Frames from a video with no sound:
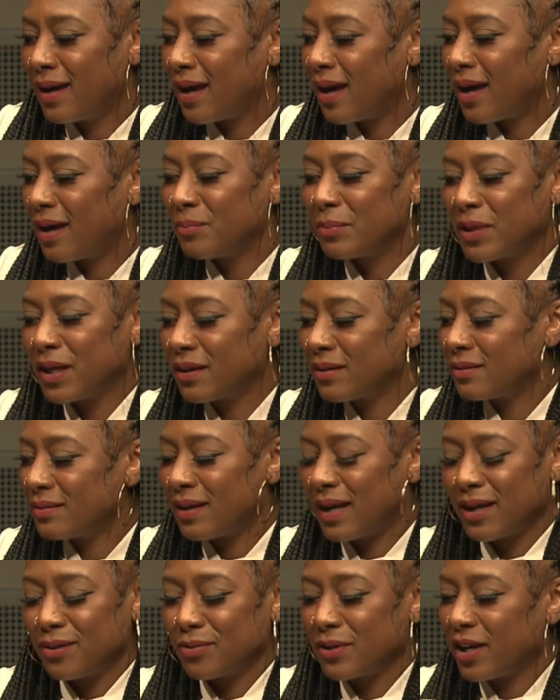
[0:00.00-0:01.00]
I
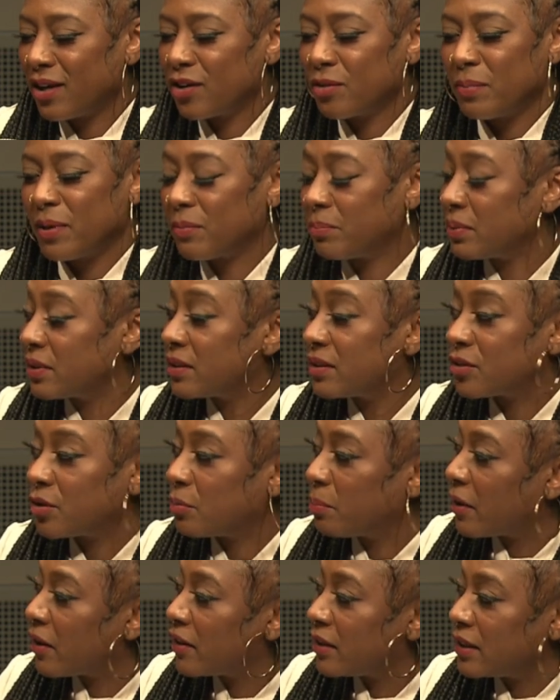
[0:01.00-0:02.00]
don't care about political
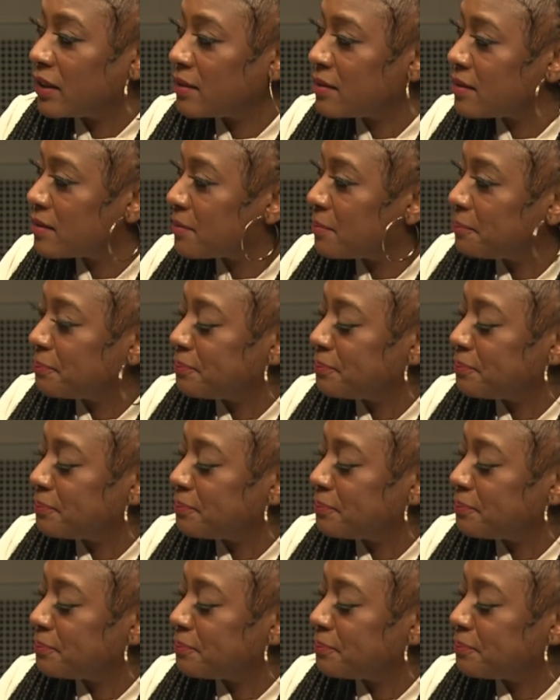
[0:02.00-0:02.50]
parties.